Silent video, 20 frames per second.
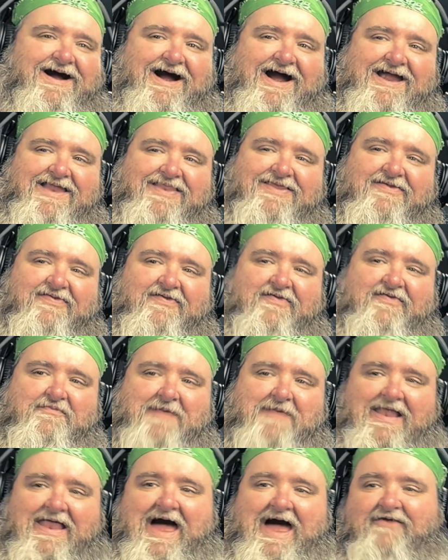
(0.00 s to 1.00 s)
This is
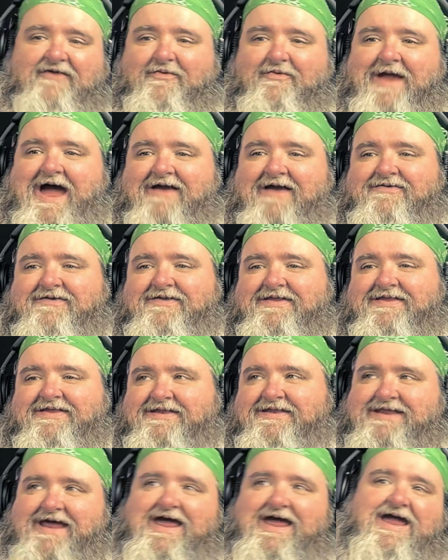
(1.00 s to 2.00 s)
my last reaction of the
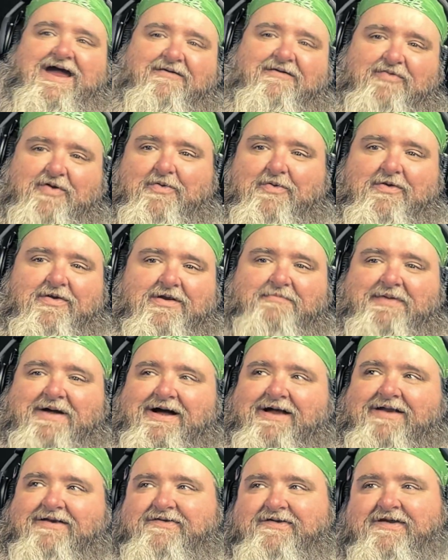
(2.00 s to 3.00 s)
day. I recorded a
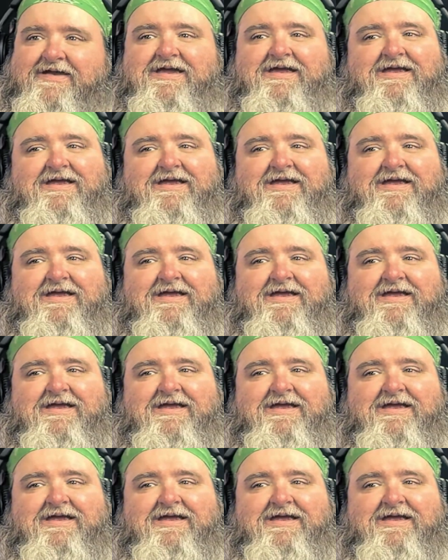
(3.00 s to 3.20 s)
bunch.